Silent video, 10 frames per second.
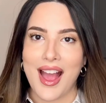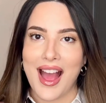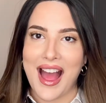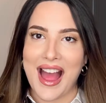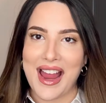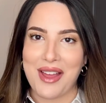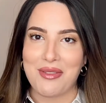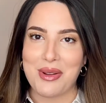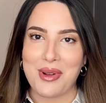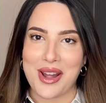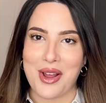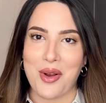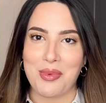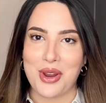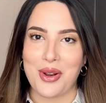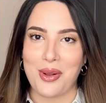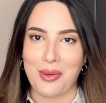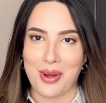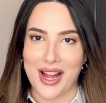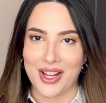Hi everyone, I hope you're all
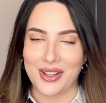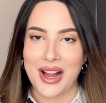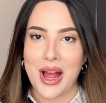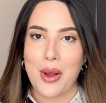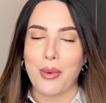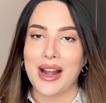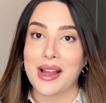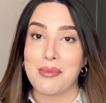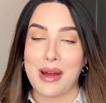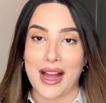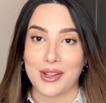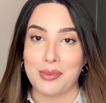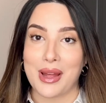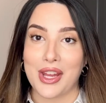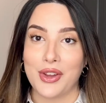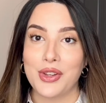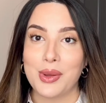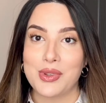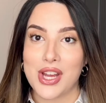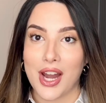well. Welcome back to my YouTube
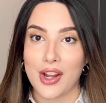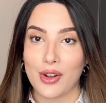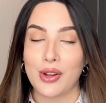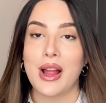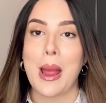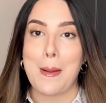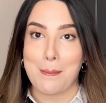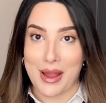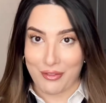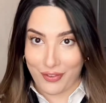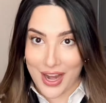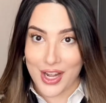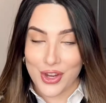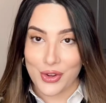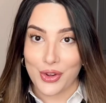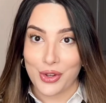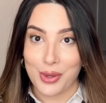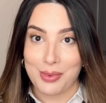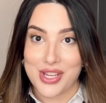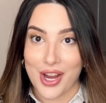channel, my very new YouTube
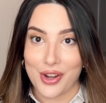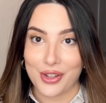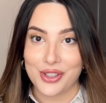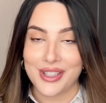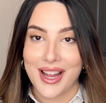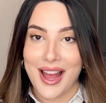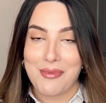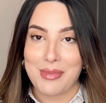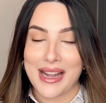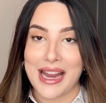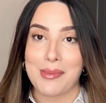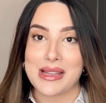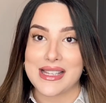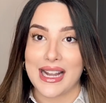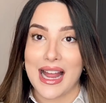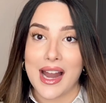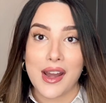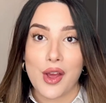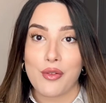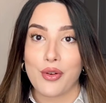channel. My name is
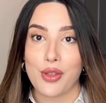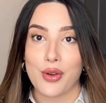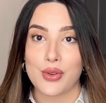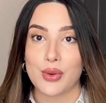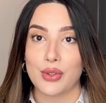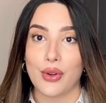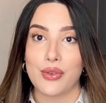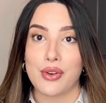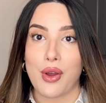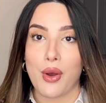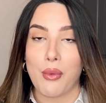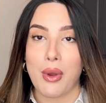Ileana. For those who don't know,